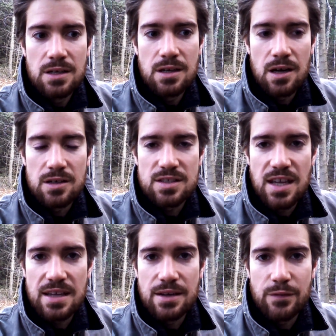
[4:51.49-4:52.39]

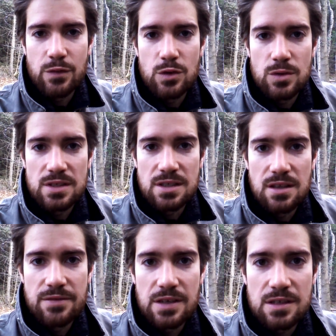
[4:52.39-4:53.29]
understanding fruit is a
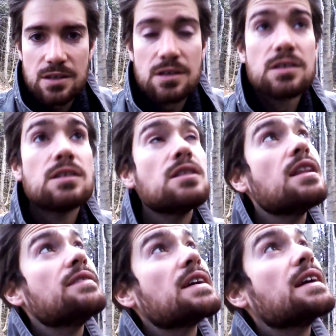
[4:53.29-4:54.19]
living
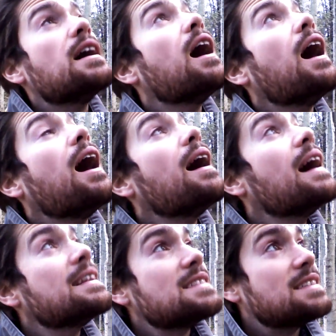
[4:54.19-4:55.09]

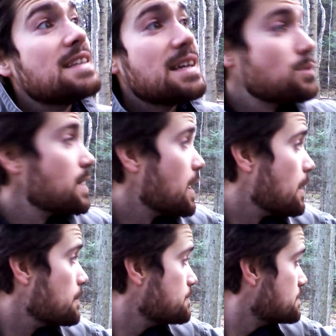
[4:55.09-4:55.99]
entity as we are,
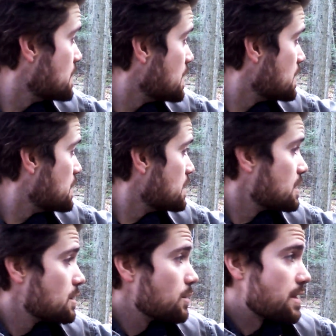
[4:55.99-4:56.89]

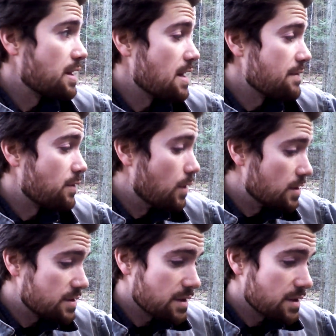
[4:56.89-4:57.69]
with a life force.